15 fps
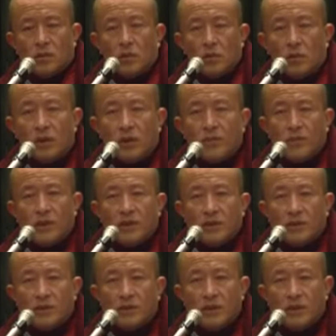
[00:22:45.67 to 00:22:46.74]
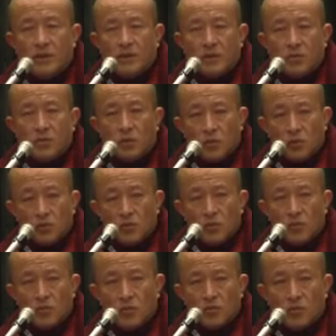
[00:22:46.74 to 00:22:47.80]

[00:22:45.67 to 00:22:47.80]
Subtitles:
All appearance as the Guru.